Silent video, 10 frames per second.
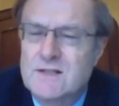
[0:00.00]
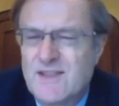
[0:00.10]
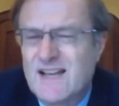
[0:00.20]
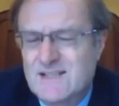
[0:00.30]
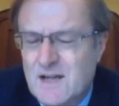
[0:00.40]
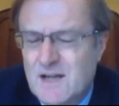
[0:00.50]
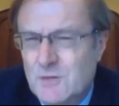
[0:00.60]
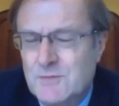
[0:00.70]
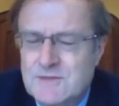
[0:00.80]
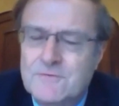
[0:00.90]
So that's an
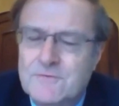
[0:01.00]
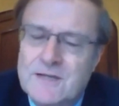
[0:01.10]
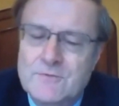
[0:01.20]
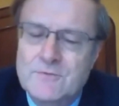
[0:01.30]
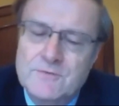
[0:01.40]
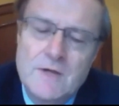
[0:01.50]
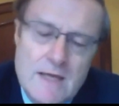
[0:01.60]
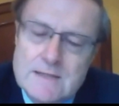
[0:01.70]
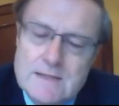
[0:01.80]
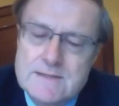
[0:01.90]
argument in favor of
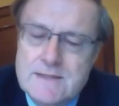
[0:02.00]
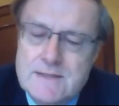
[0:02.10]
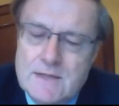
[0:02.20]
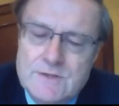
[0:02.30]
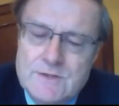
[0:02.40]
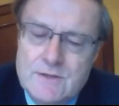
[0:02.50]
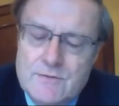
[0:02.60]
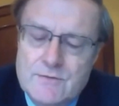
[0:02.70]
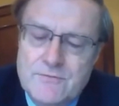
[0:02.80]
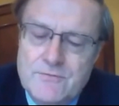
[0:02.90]
discounting at the
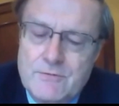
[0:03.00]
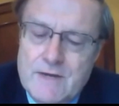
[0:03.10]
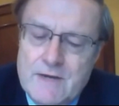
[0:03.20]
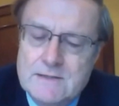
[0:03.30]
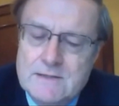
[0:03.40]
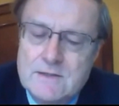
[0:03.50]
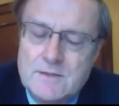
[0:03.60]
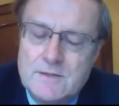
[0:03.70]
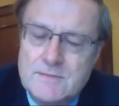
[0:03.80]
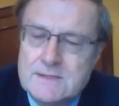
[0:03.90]
risk-free rate and
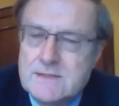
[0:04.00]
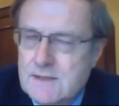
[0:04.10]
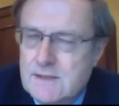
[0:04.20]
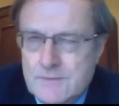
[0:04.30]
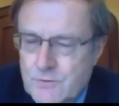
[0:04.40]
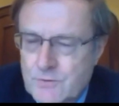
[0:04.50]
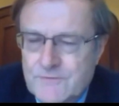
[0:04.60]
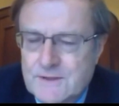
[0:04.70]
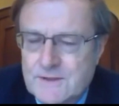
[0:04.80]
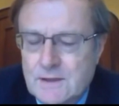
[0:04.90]
not mixing it up
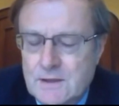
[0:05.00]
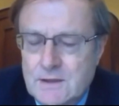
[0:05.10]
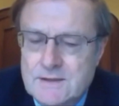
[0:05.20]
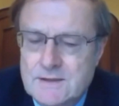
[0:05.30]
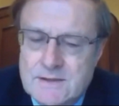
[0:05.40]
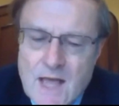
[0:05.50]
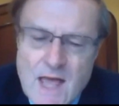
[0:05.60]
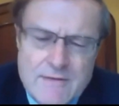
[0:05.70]
with funding costs.